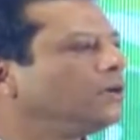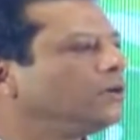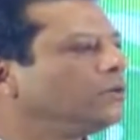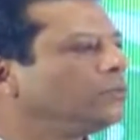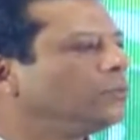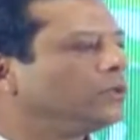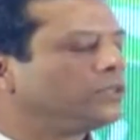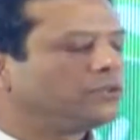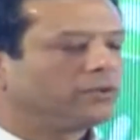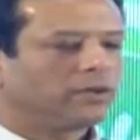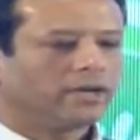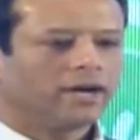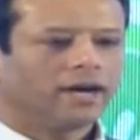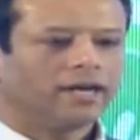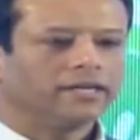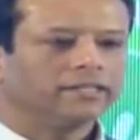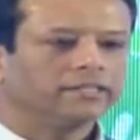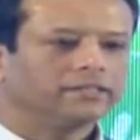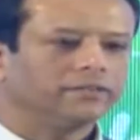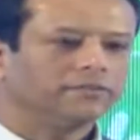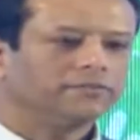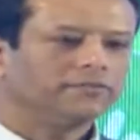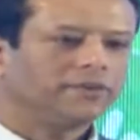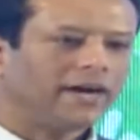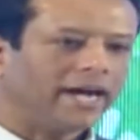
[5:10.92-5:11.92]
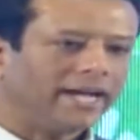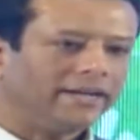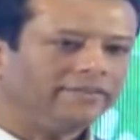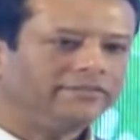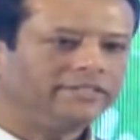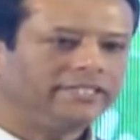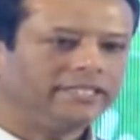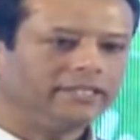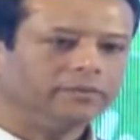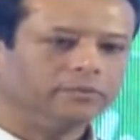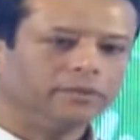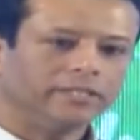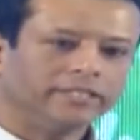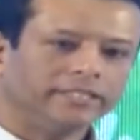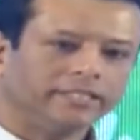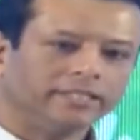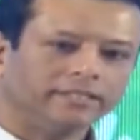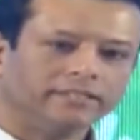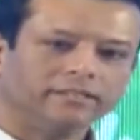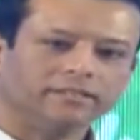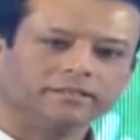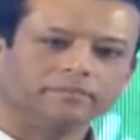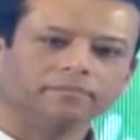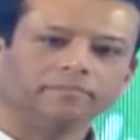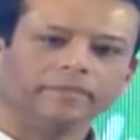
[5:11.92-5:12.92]
With regards to 5G, which
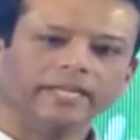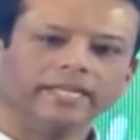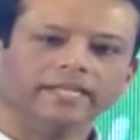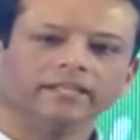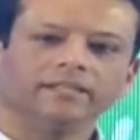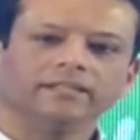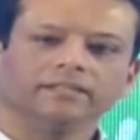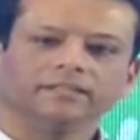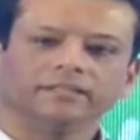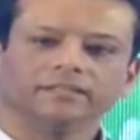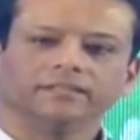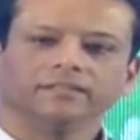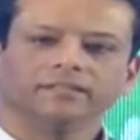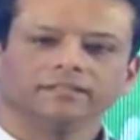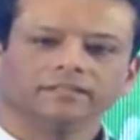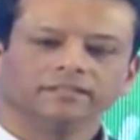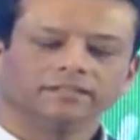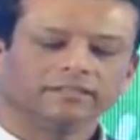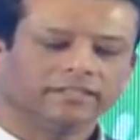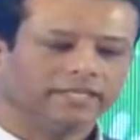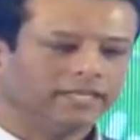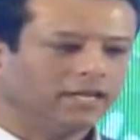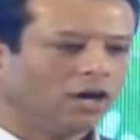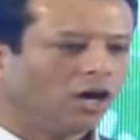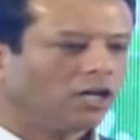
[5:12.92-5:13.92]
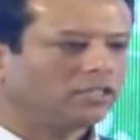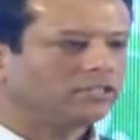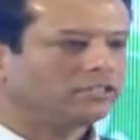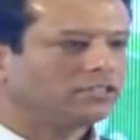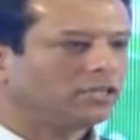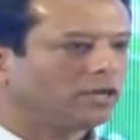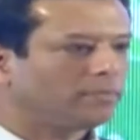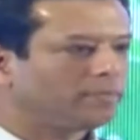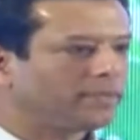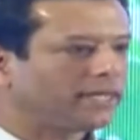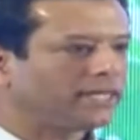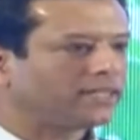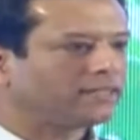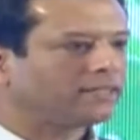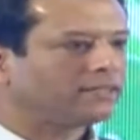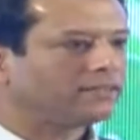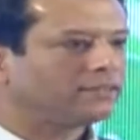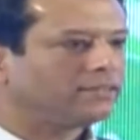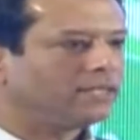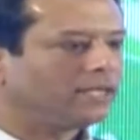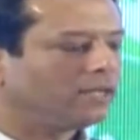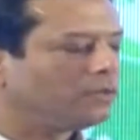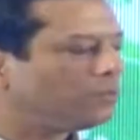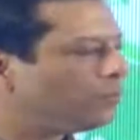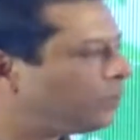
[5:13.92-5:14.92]
has been the hot topic
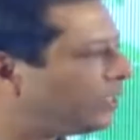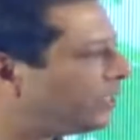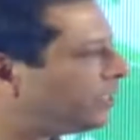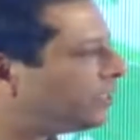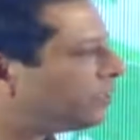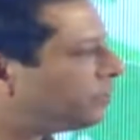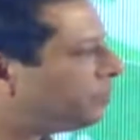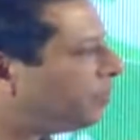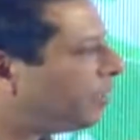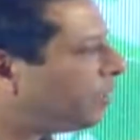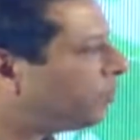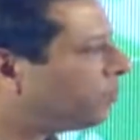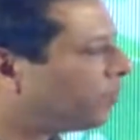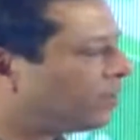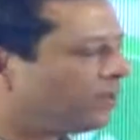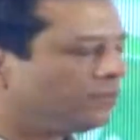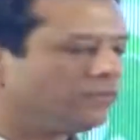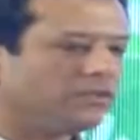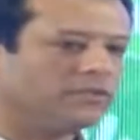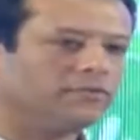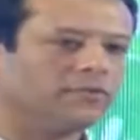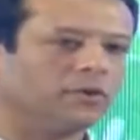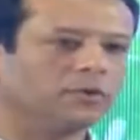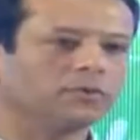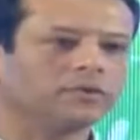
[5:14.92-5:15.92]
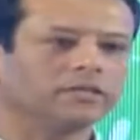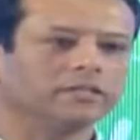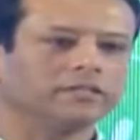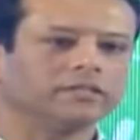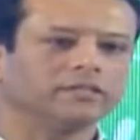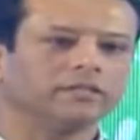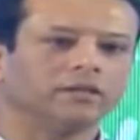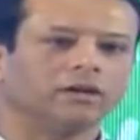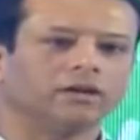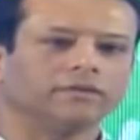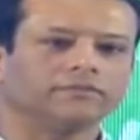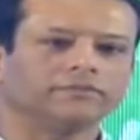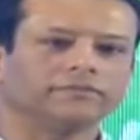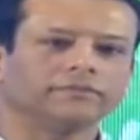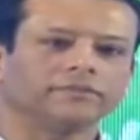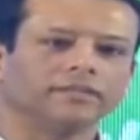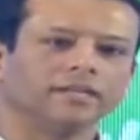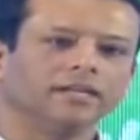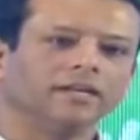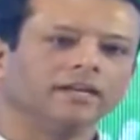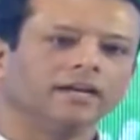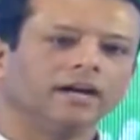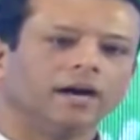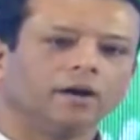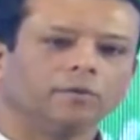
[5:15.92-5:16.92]
and which has been one of the focus of
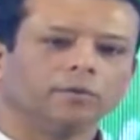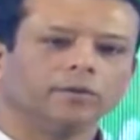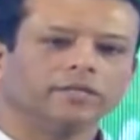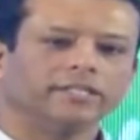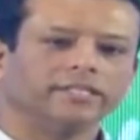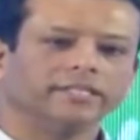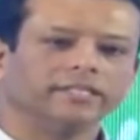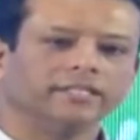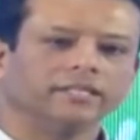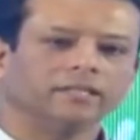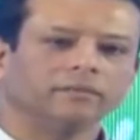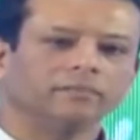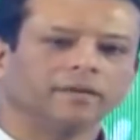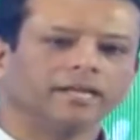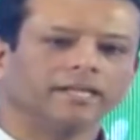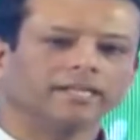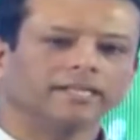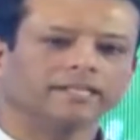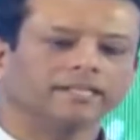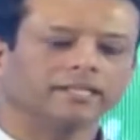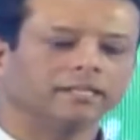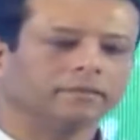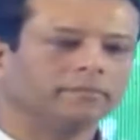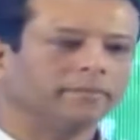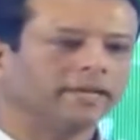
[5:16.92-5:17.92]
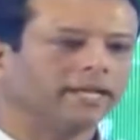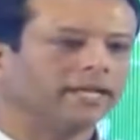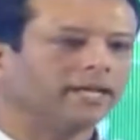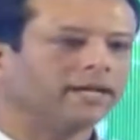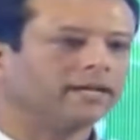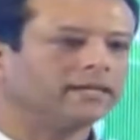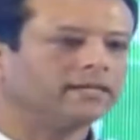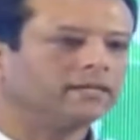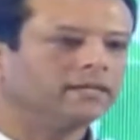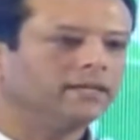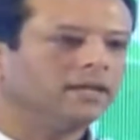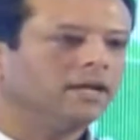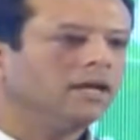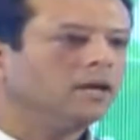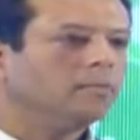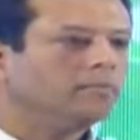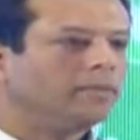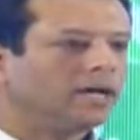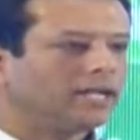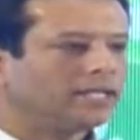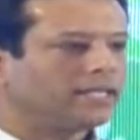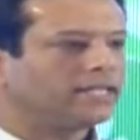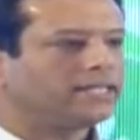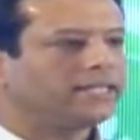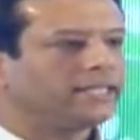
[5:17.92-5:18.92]
our Digital Bangladesh Mela,
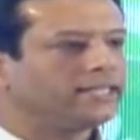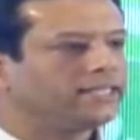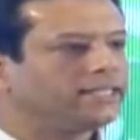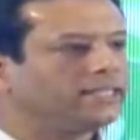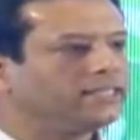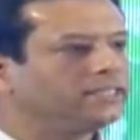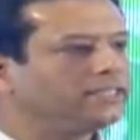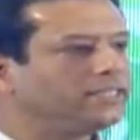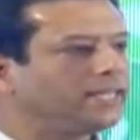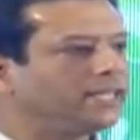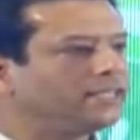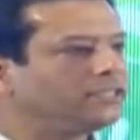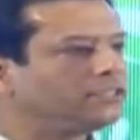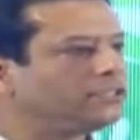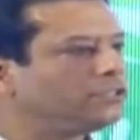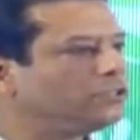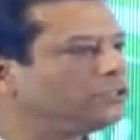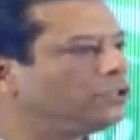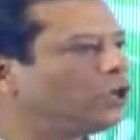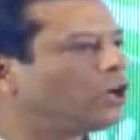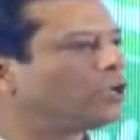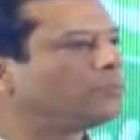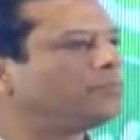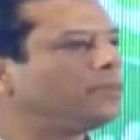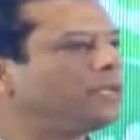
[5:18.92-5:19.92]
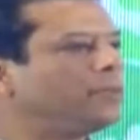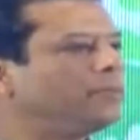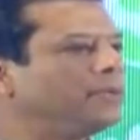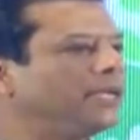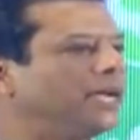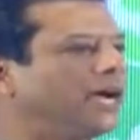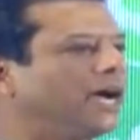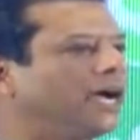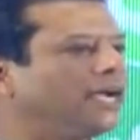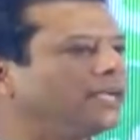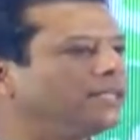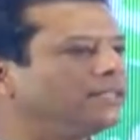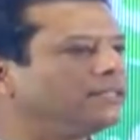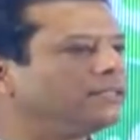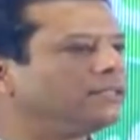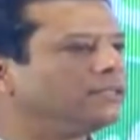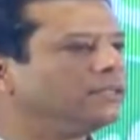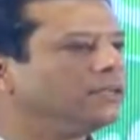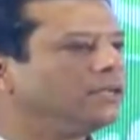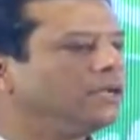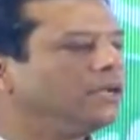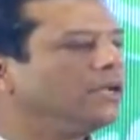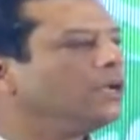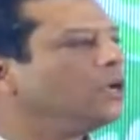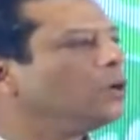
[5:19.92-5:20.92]
Bangladesh intends to not be behind.
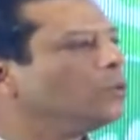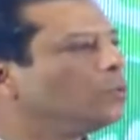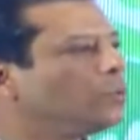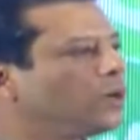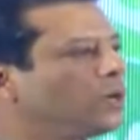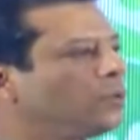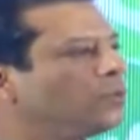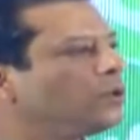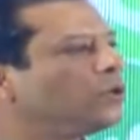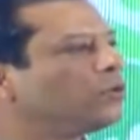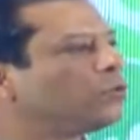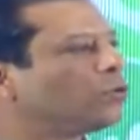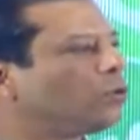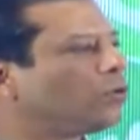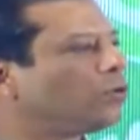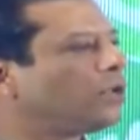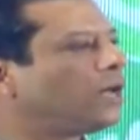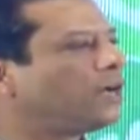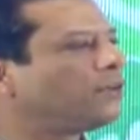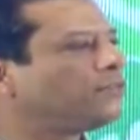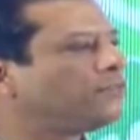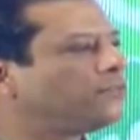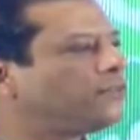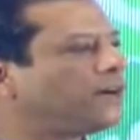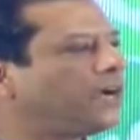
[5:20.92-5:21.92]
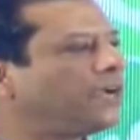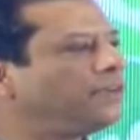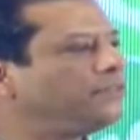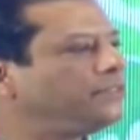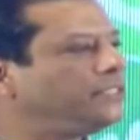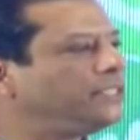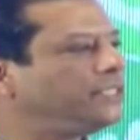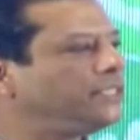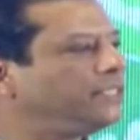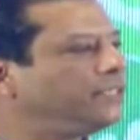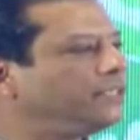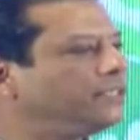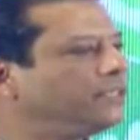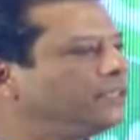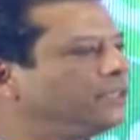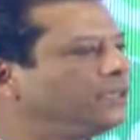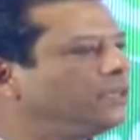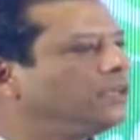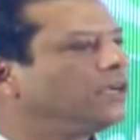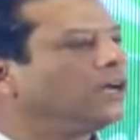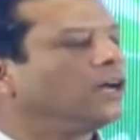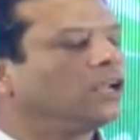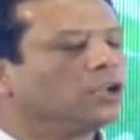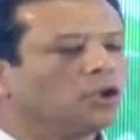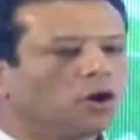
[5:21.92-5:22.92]
We will roll out 5G
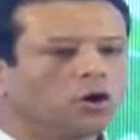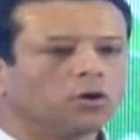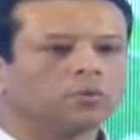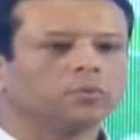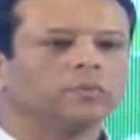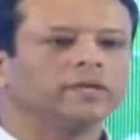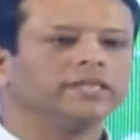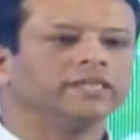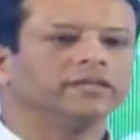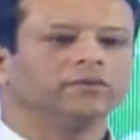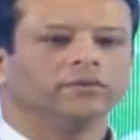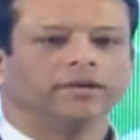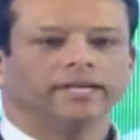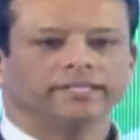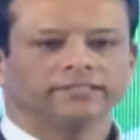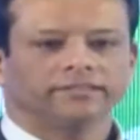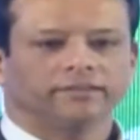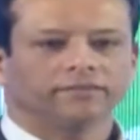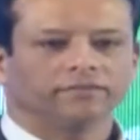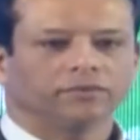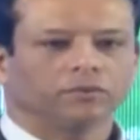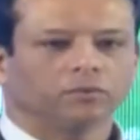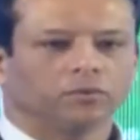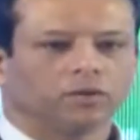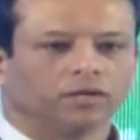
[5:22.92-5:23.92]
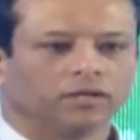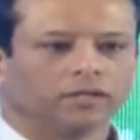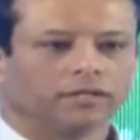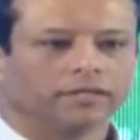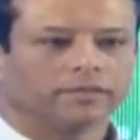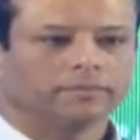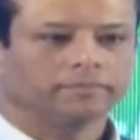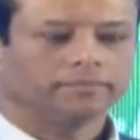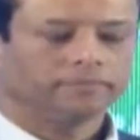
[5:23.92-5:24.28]
along with the rest of the world.